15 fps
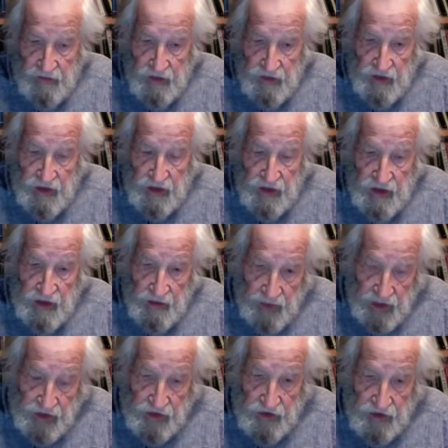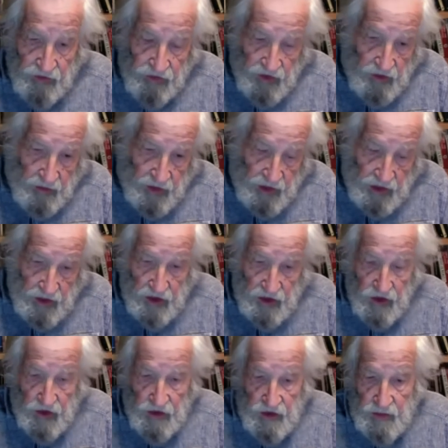Ambassador Freeman and
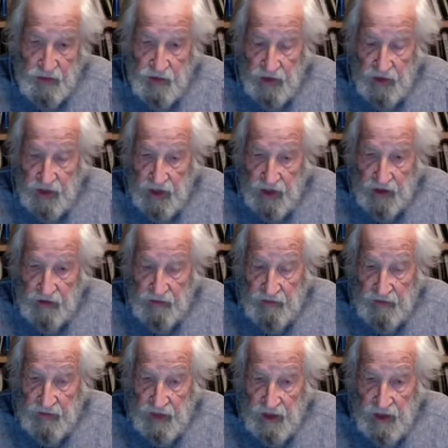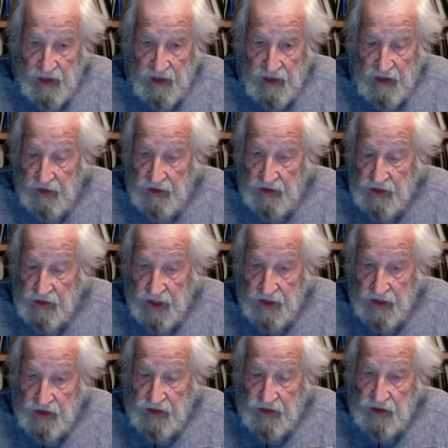others point out. The US is not
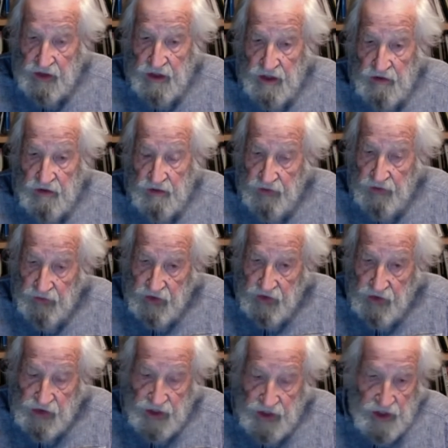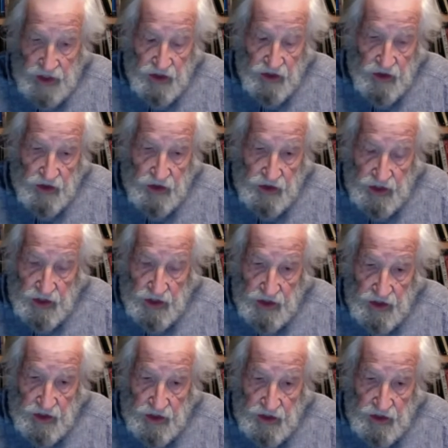just refusing
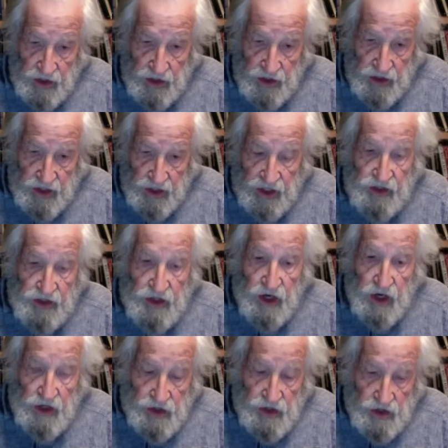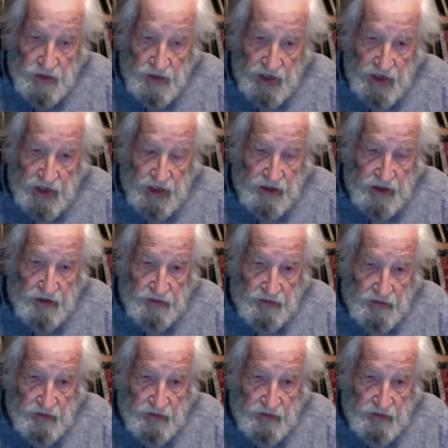negotiations, it's undermining them.